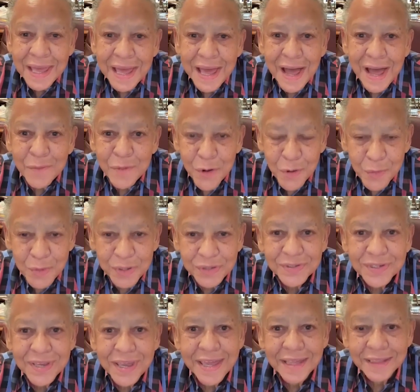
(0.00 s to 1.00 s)
I'm
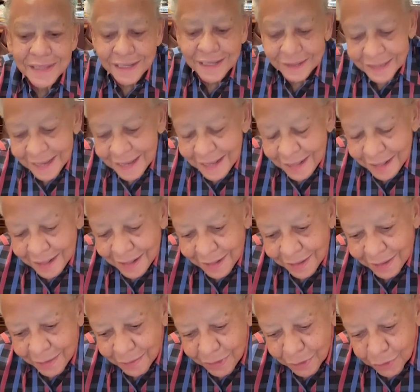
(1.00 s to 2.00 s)
always saying that
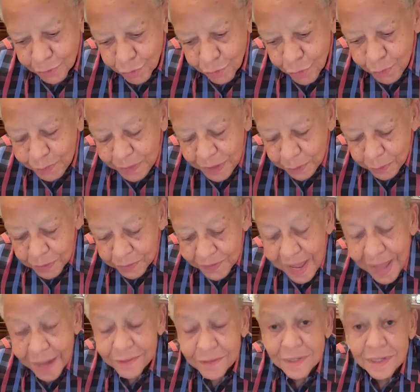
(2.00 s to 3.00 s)
the group that we've
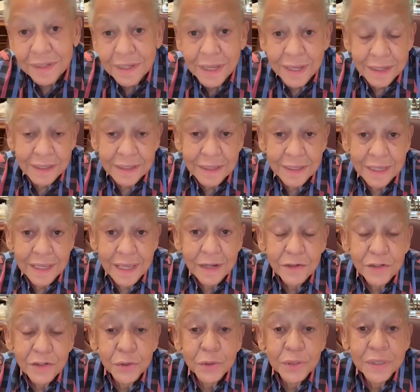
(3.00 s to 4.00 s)
got to get
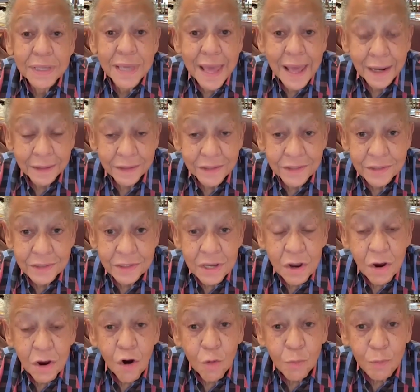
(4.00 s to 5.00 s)
into the galaxy
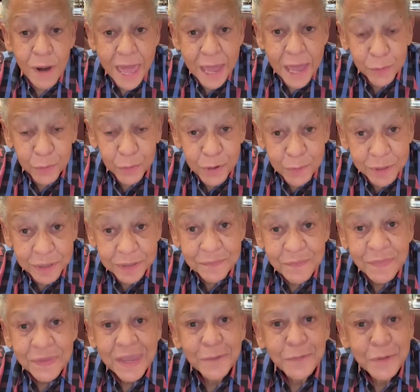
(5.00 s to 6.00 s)
are Black women.
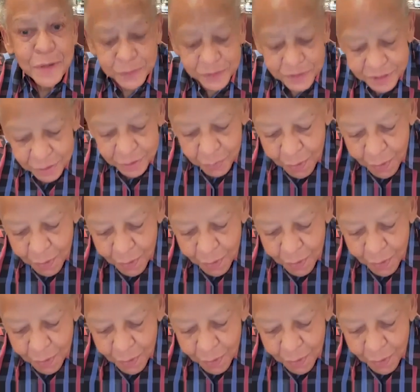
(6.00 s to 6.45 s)
And people say,